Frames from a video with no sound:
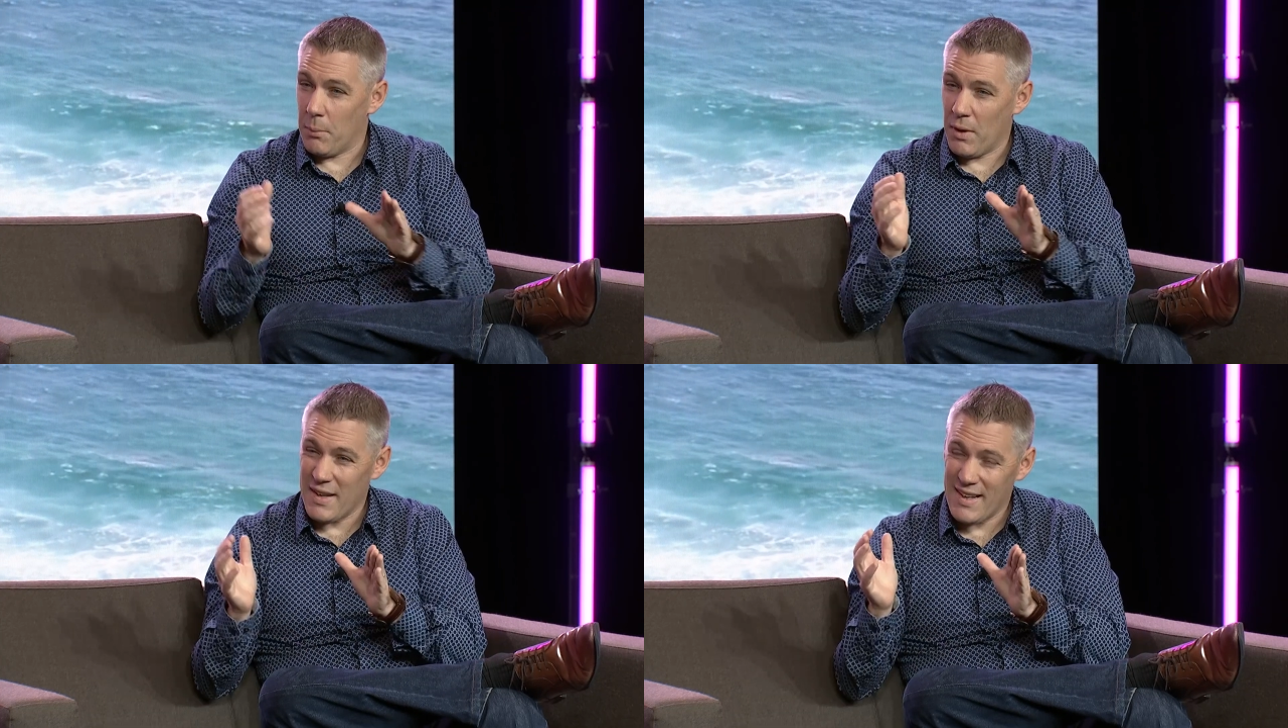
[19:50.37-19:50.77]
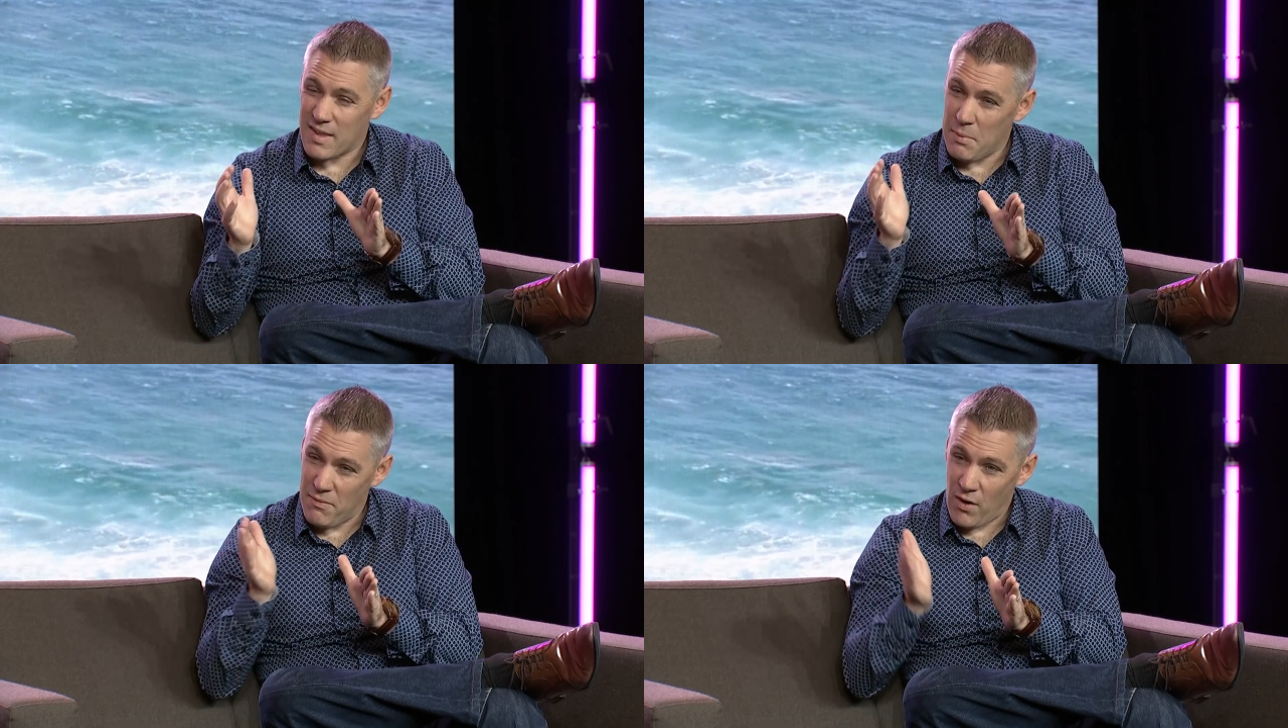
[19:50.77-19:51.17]
but it needs
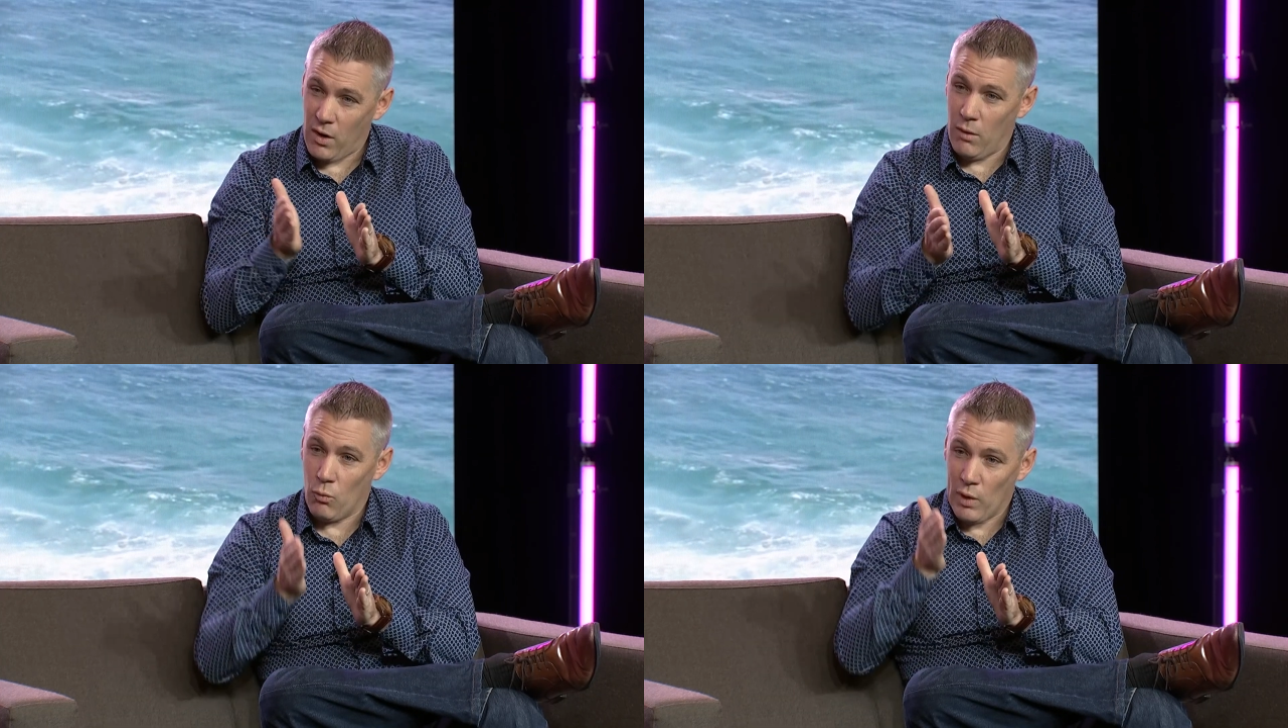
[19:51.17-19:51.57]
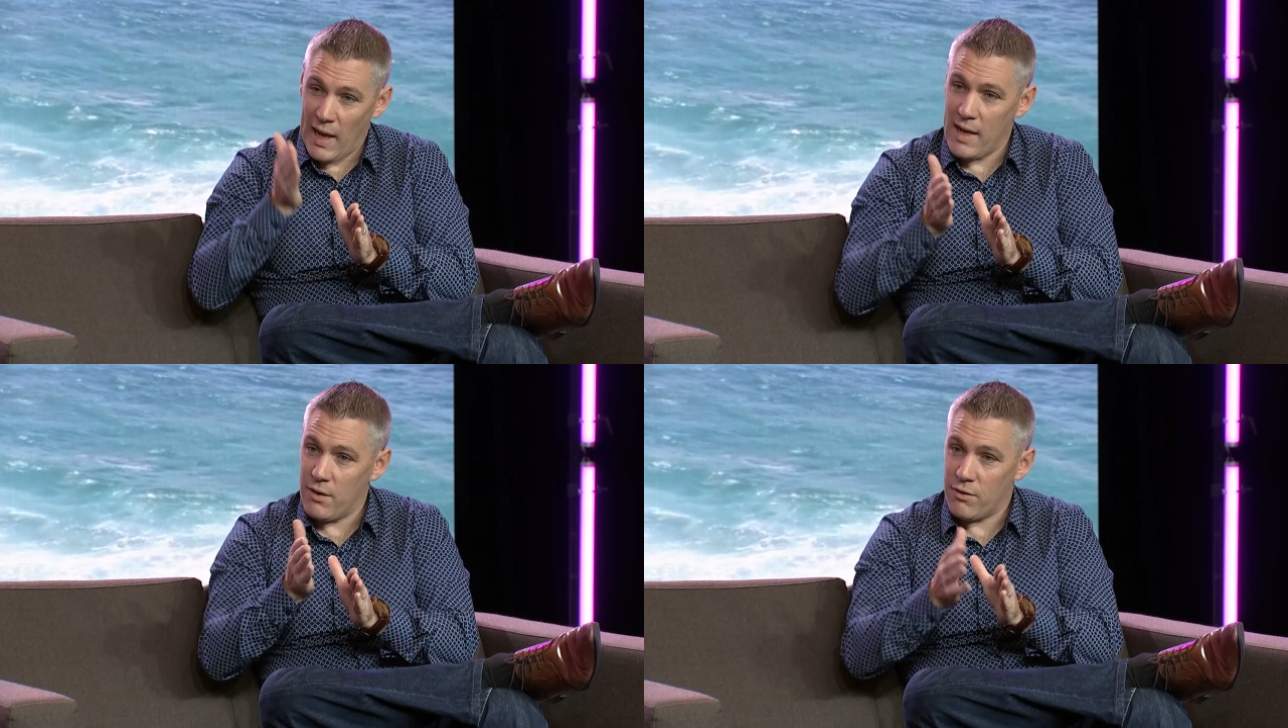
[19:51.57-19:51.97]
to be very
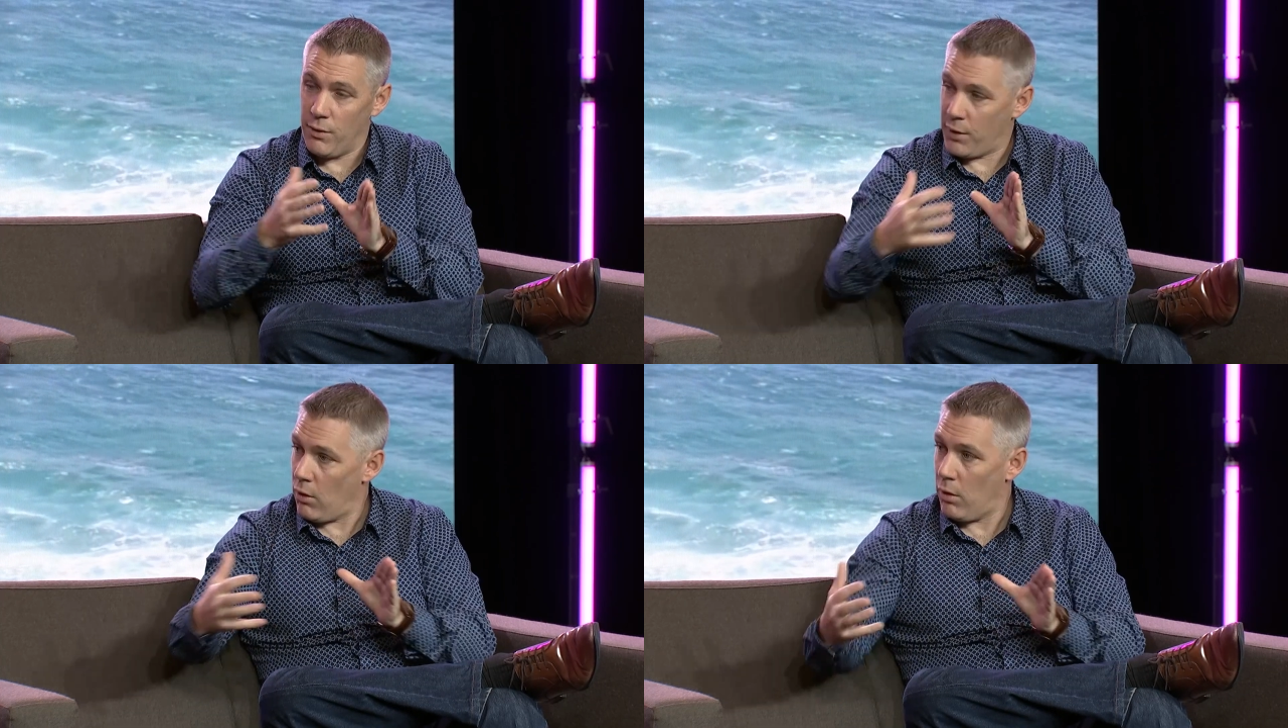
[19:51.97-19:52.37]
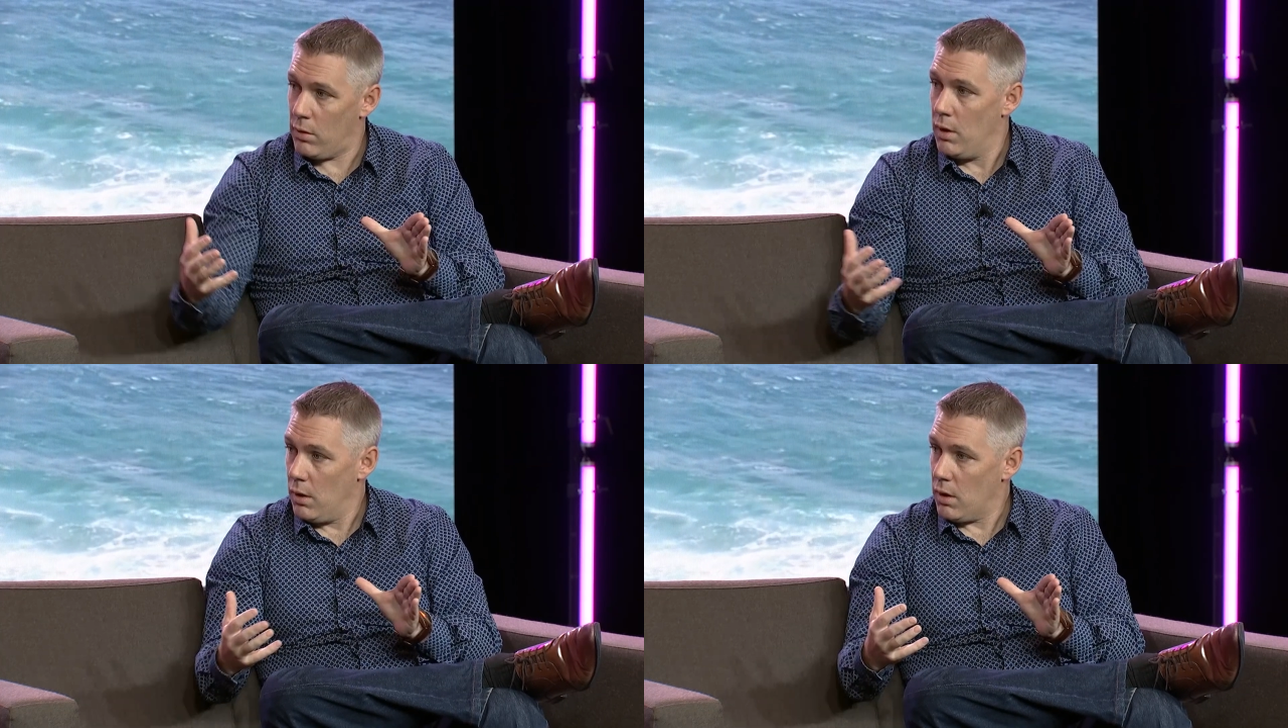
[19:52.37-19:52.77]
related to the
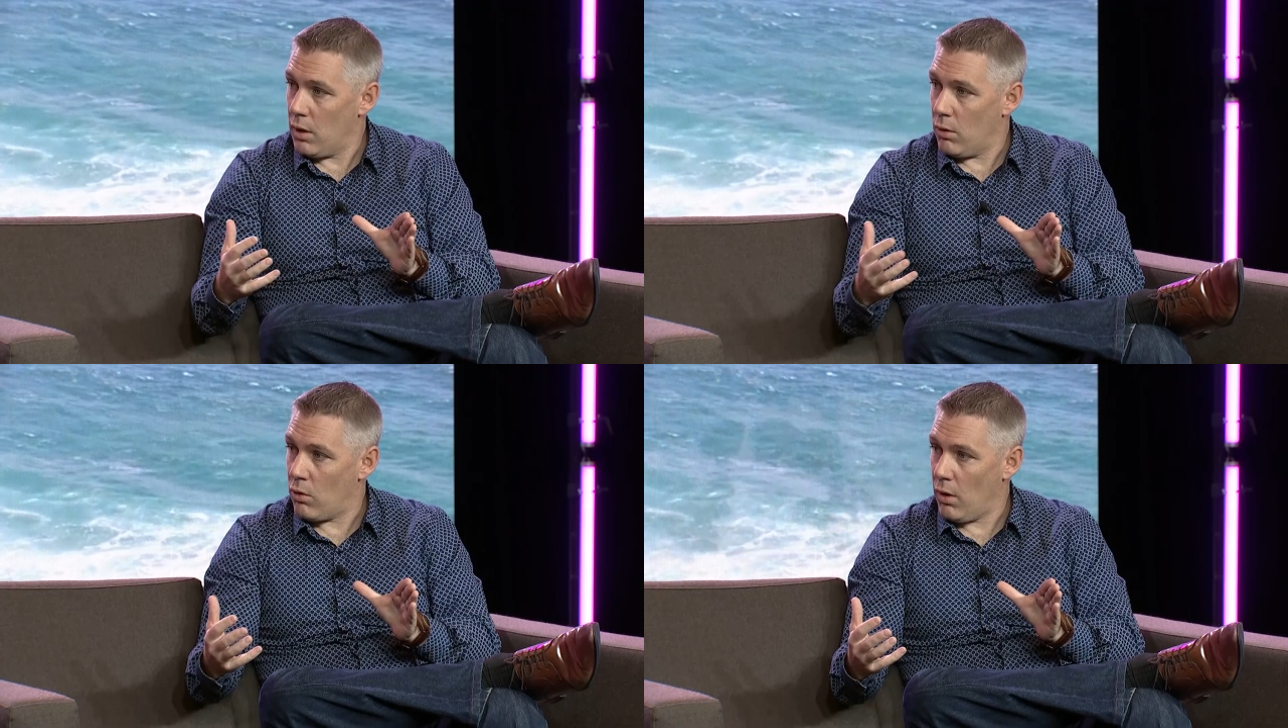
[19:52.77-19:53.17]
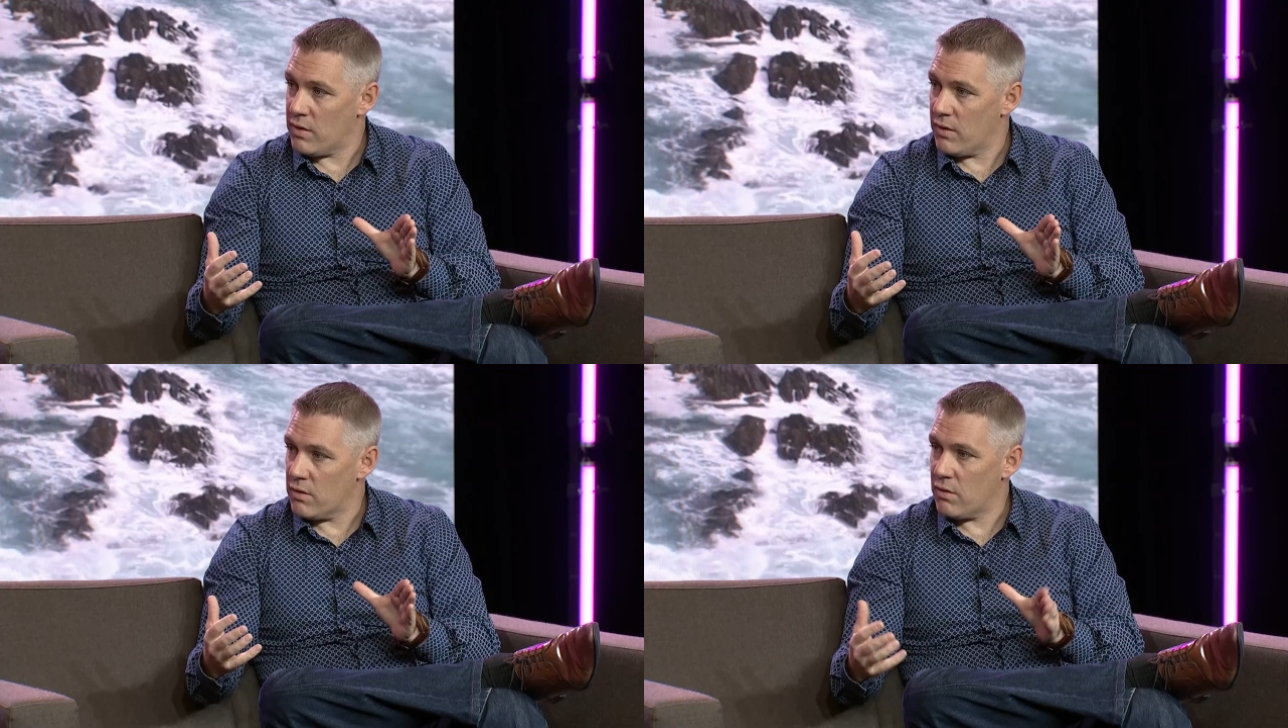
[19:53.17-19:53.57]
current,
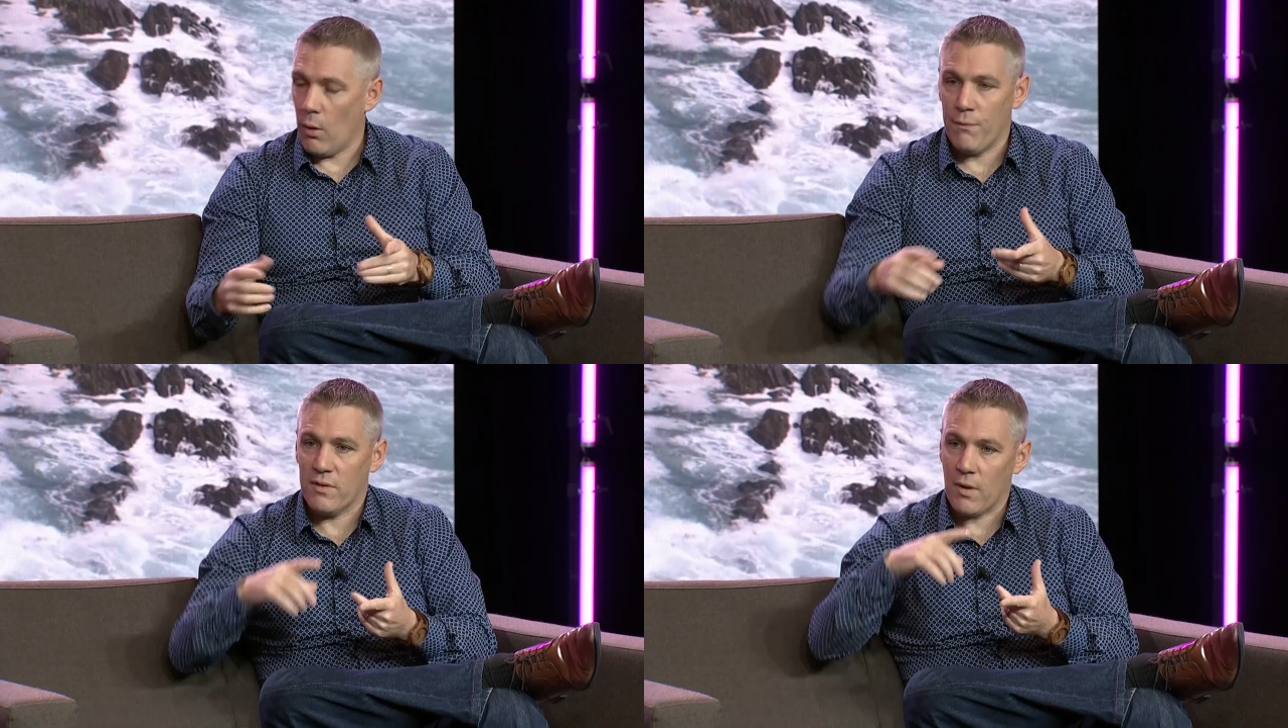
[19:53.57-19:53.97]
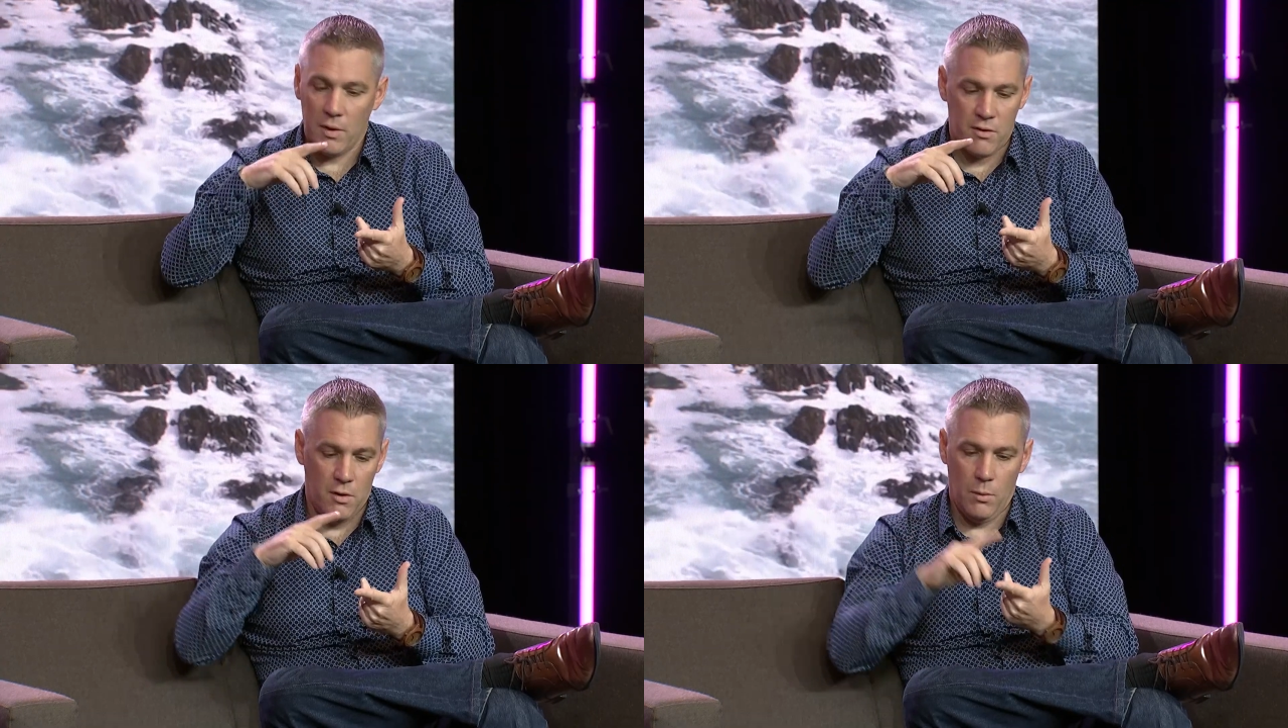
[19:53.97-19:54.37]
crisis. So if it's
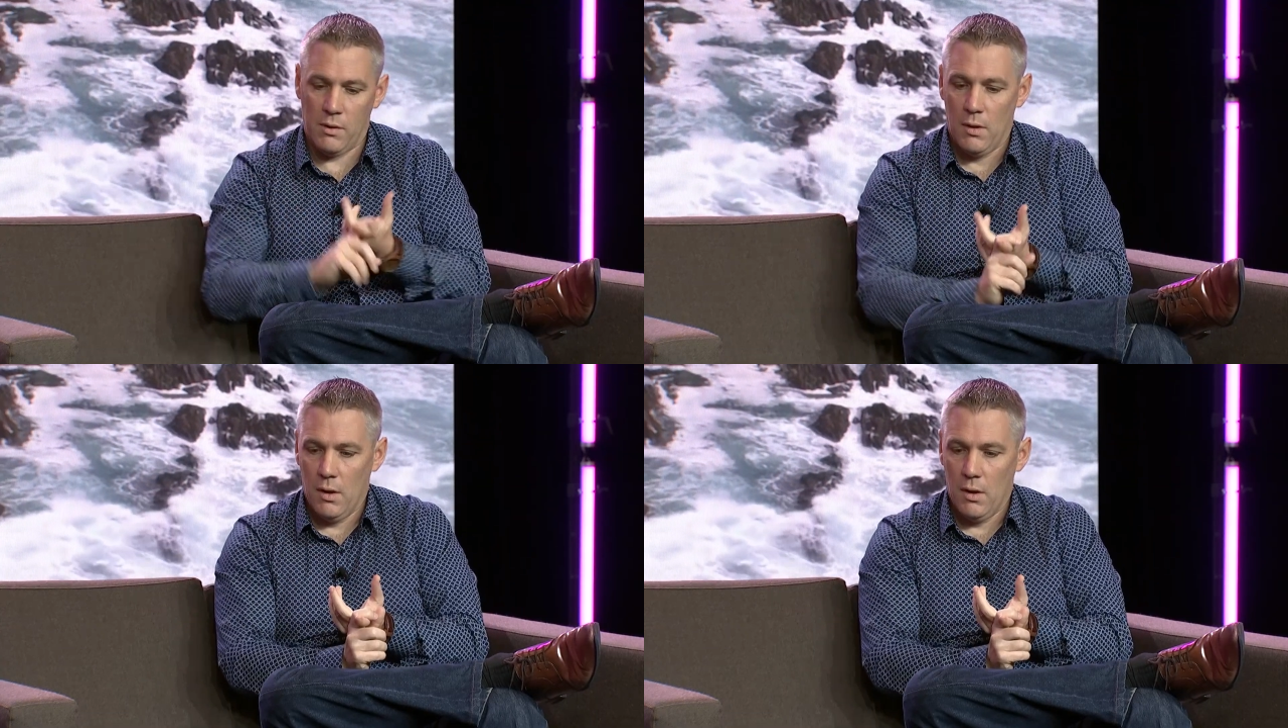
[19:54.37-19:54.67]
something to do with,